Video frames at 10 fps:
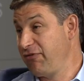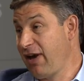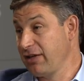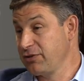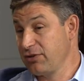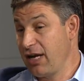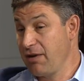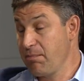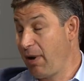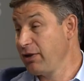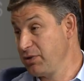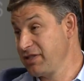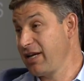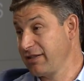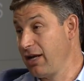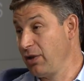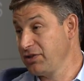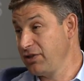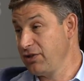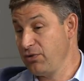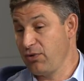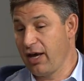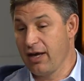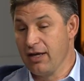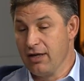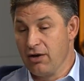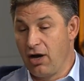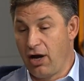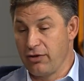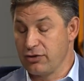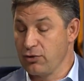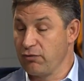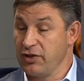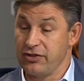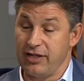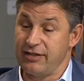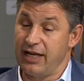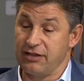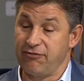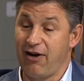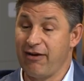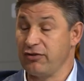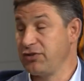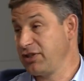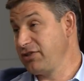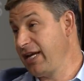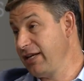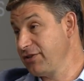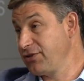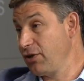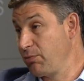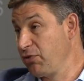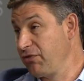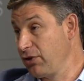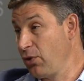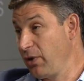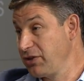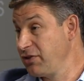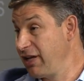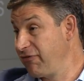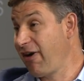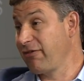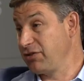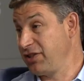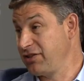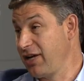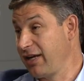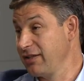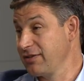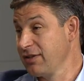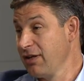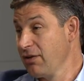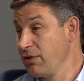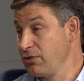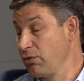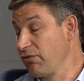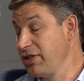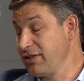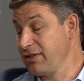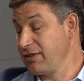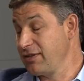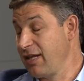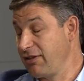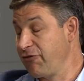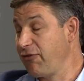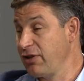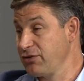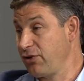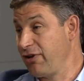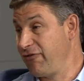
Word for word: faster, and by using technology to do that. Uh, there's no reason it takes five or six days to approve a loan. It should take five or six seconds. There's no reason that the funds aren't